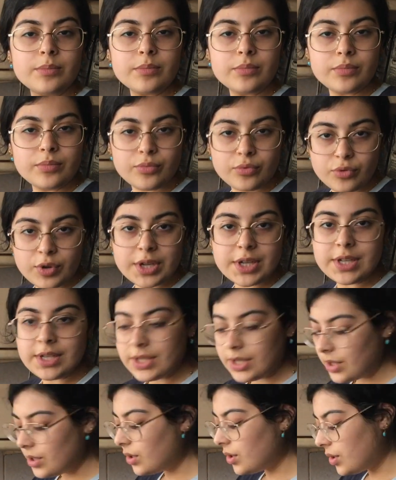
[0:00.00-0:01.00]

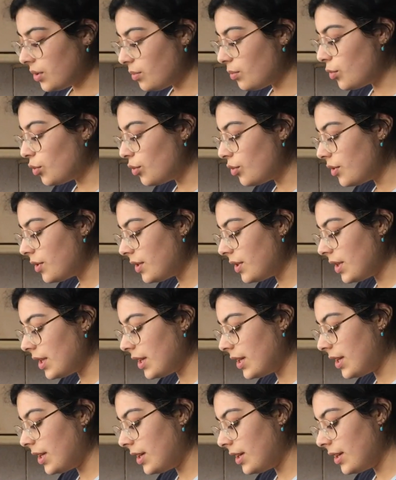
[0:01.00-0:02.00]
pretty smooth,
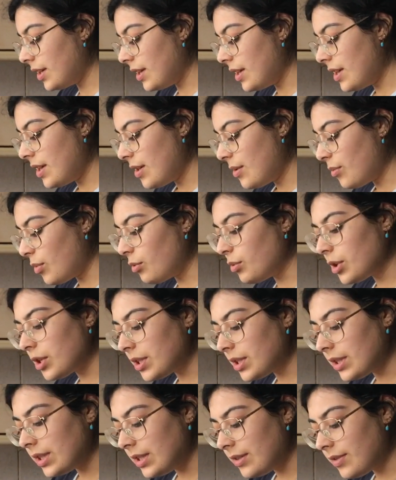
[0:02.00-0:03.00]
but we're gonna
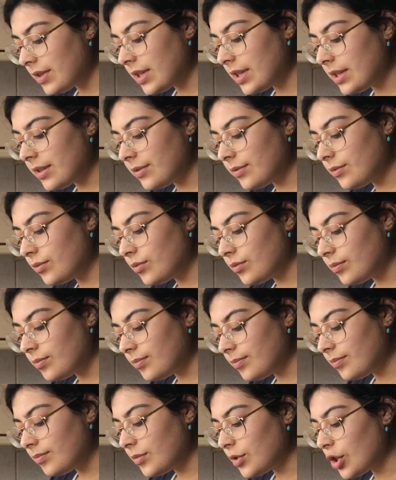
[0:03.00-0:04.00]
leave it
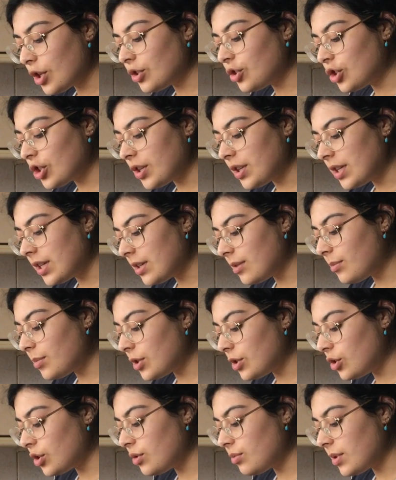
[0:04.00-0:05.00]
not chunky but
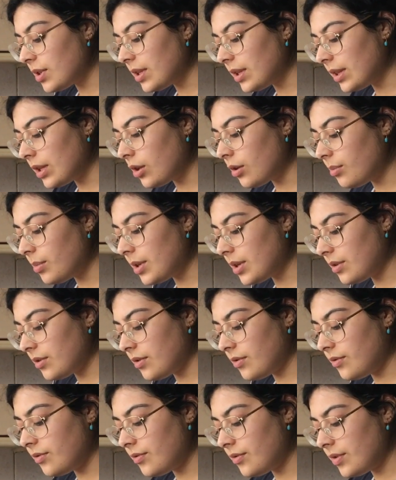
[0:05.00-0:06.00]
just with a little bit
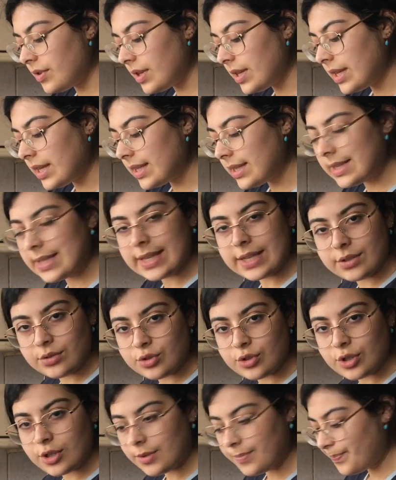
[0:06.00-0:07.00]
of
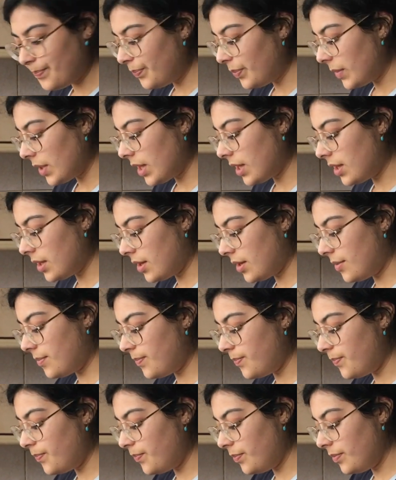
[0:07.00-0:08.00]
texture,
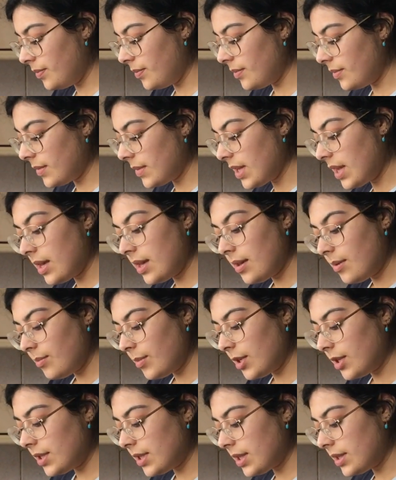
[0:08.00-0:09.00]

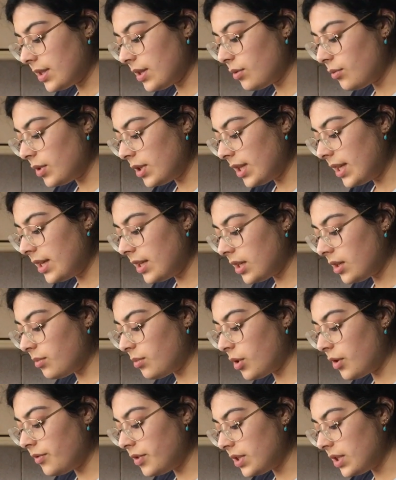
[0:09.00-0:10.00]
because that's how we like it. But
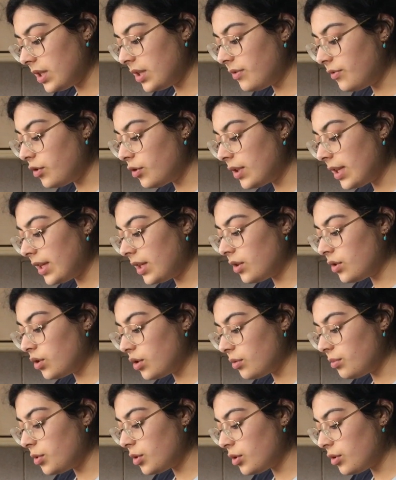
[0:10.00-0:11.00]
obviously if you like it
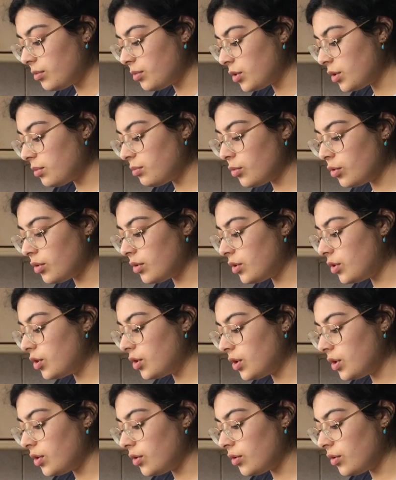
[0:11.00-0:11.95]
super smooth, just